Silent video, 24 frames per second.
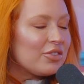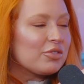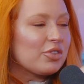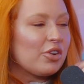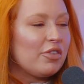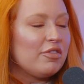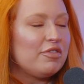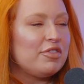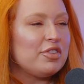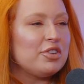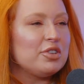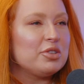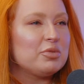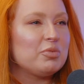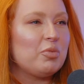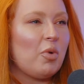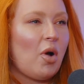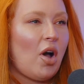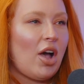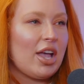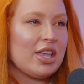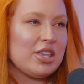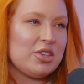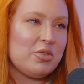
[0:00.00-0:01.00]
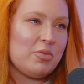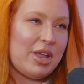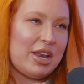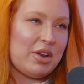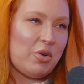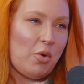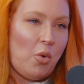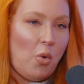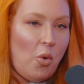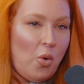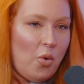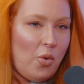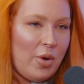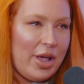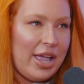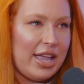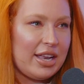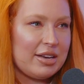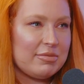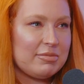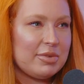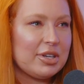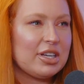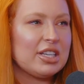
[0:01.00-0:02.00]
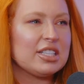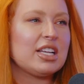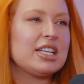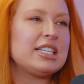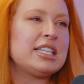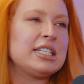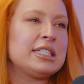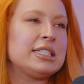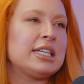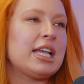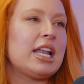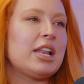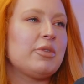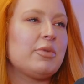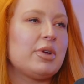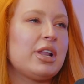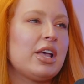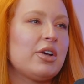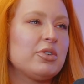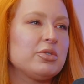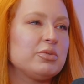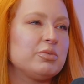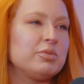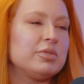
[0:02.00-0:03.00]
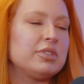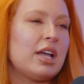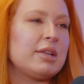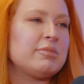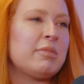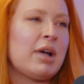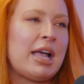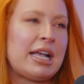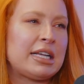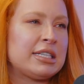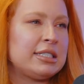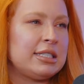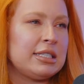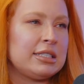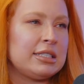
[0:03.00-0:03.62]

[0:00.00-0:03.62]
Confused why you went all in, because I didn't see anyone else, like Max